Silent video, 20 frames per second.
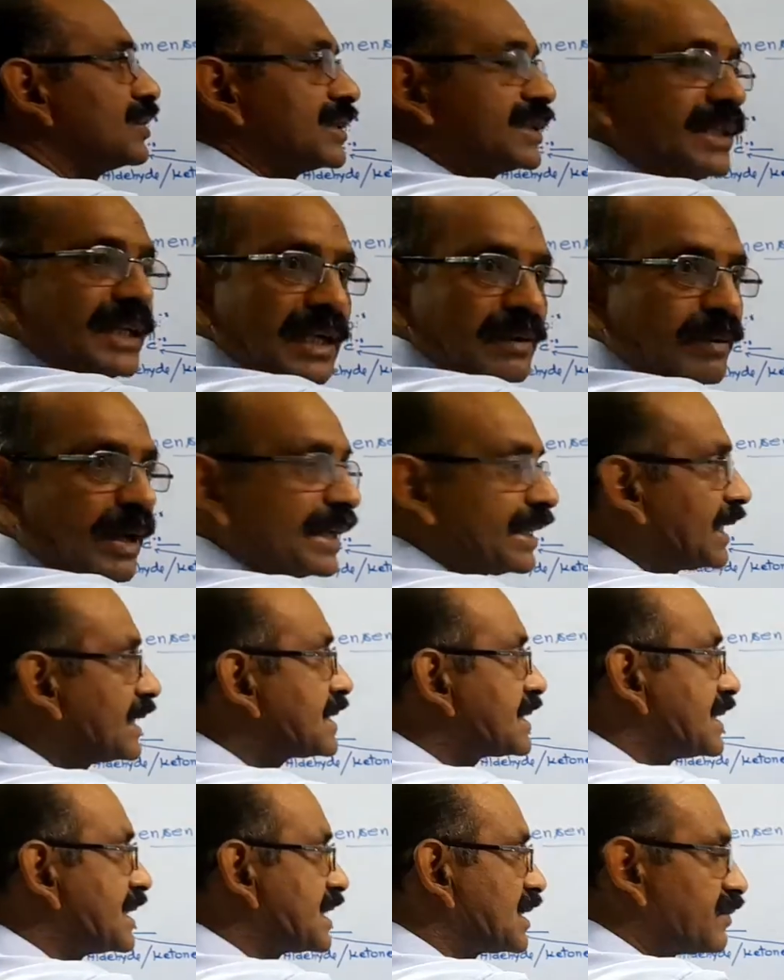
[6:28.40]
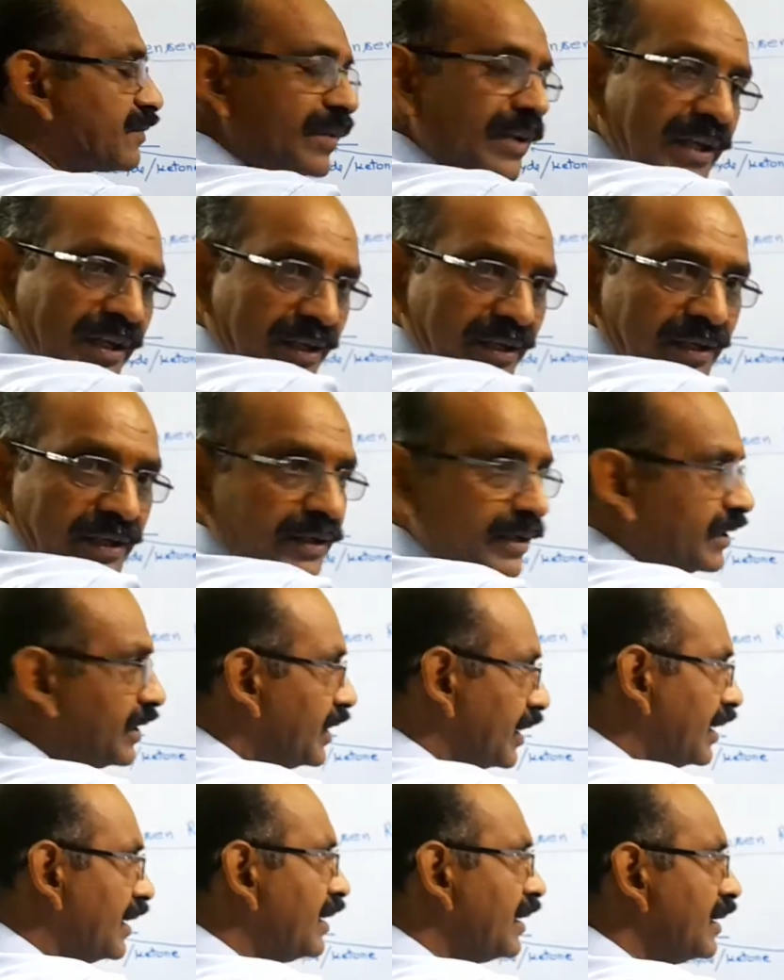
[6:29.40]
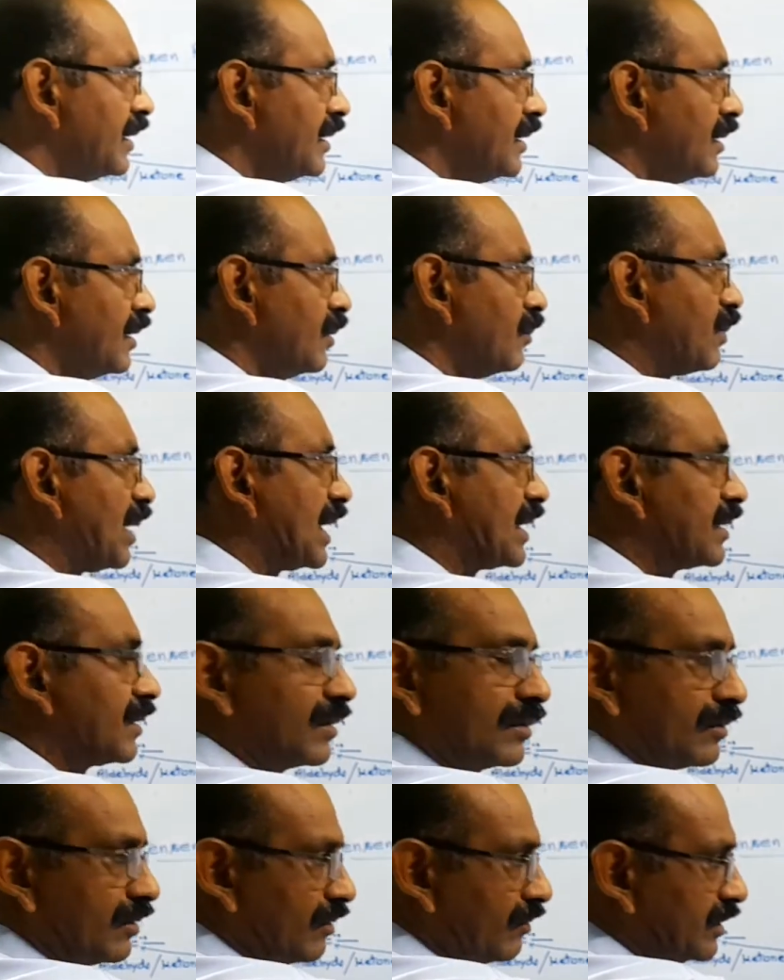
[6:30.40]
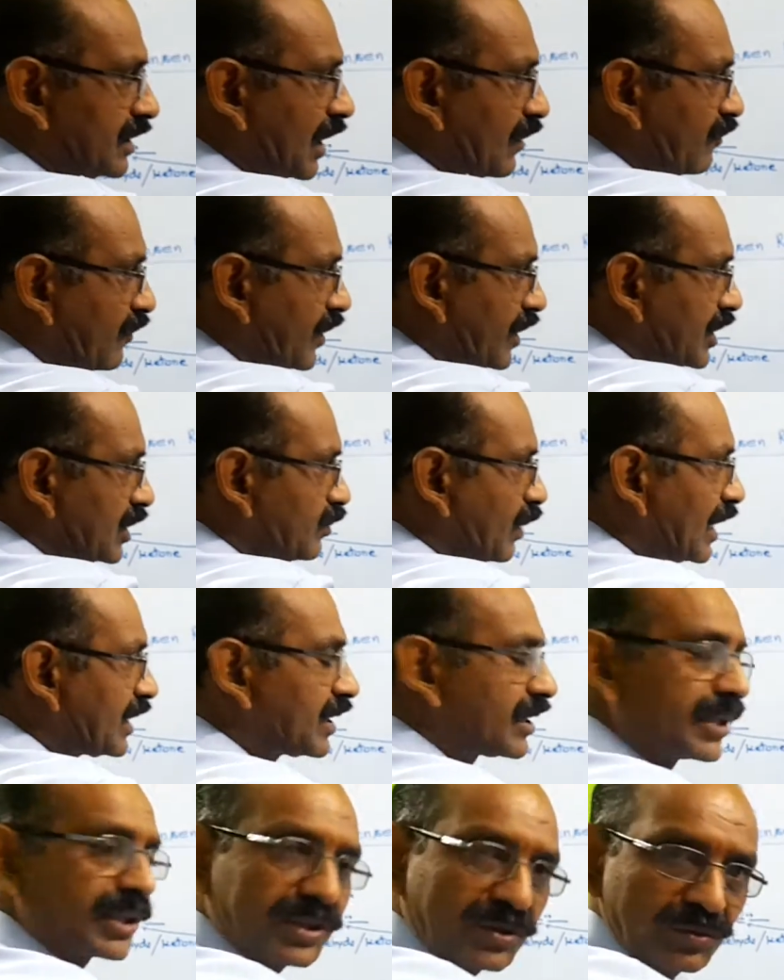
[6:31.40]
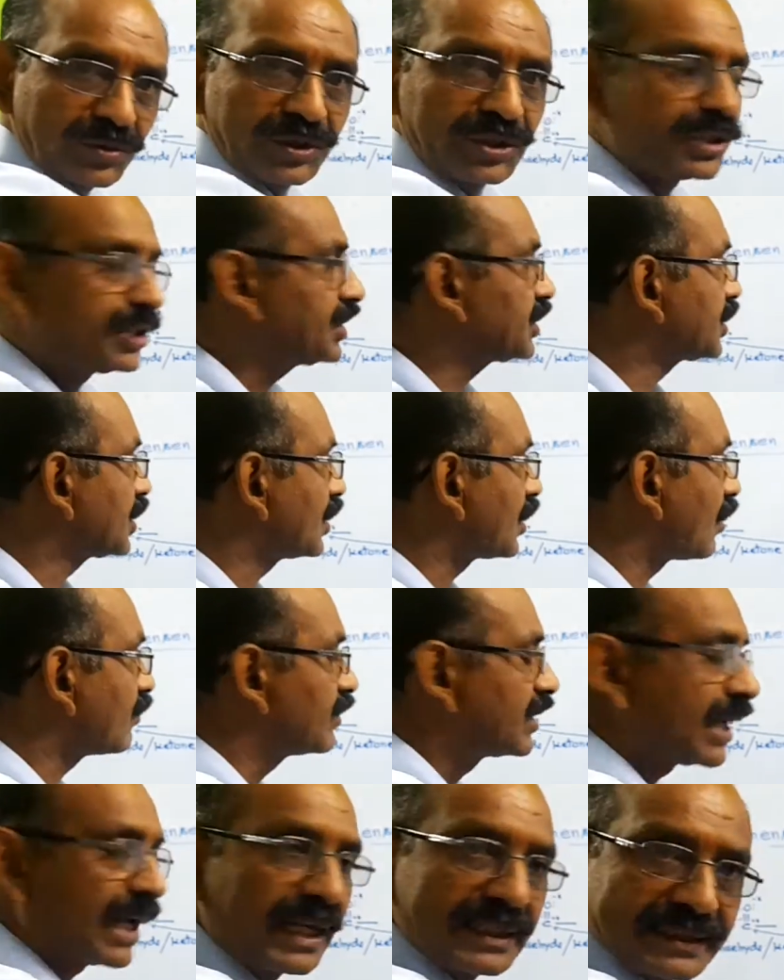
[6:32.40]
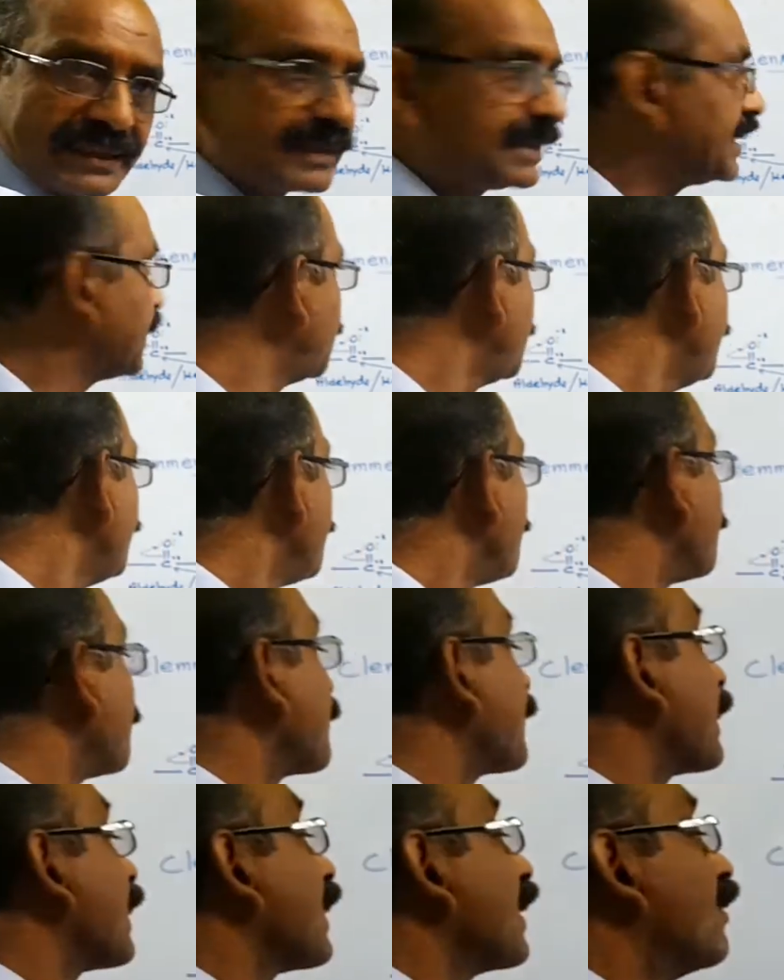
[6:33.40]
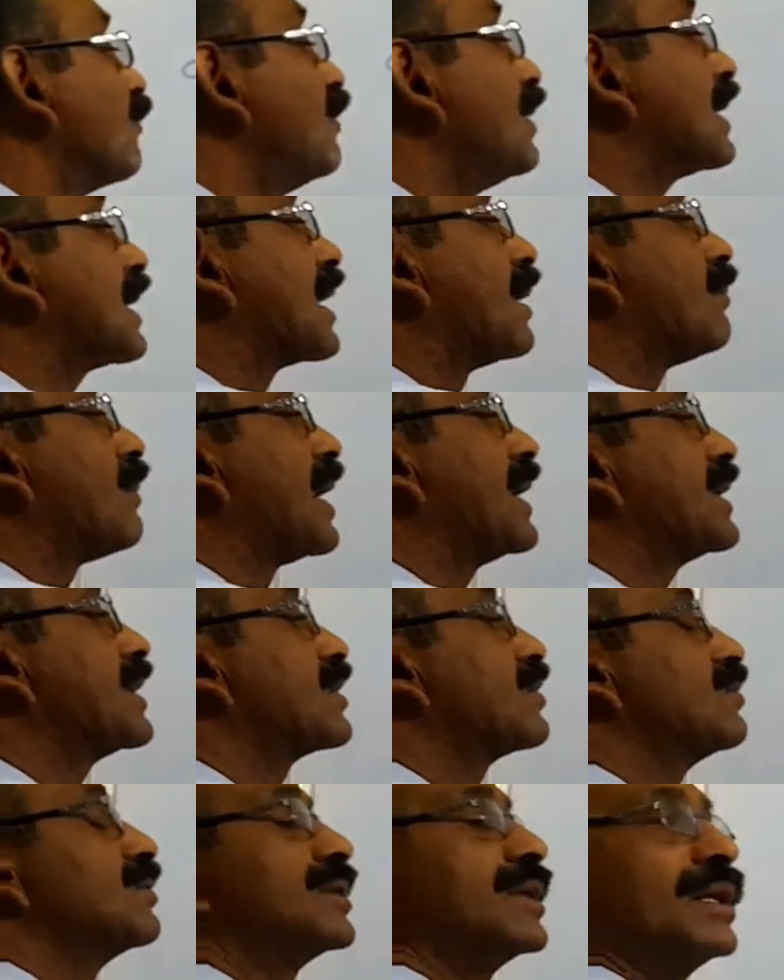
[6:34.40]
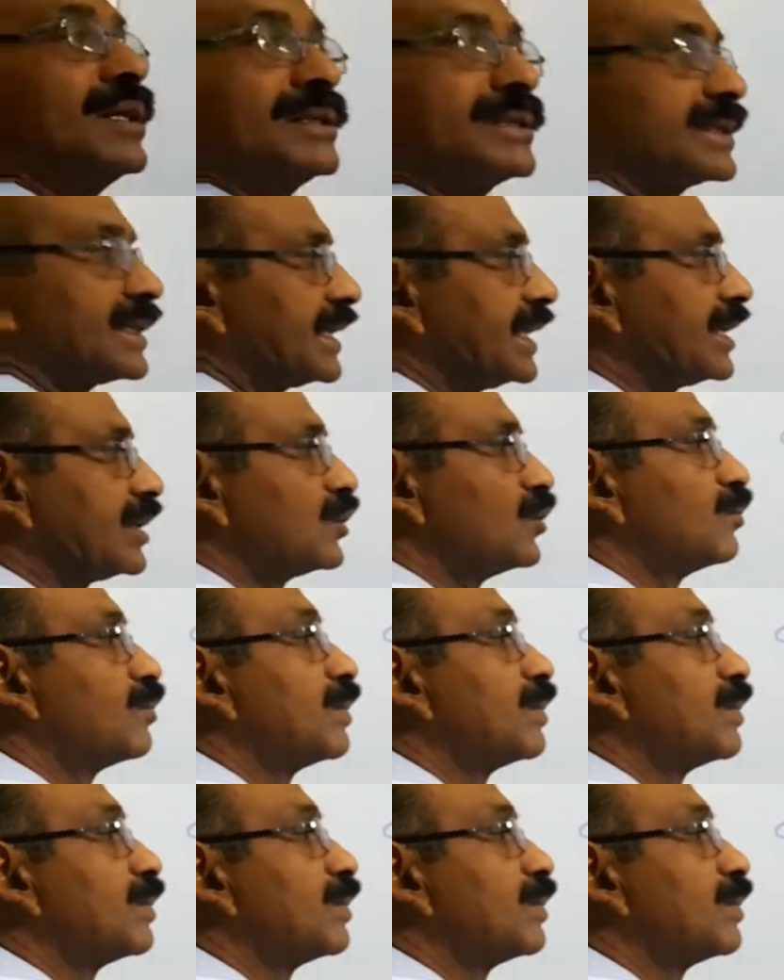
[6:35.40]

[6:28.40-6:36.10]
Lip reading: Cl minus sets free here by which are furnished by the dissociation of the HCl will combine to the Zn2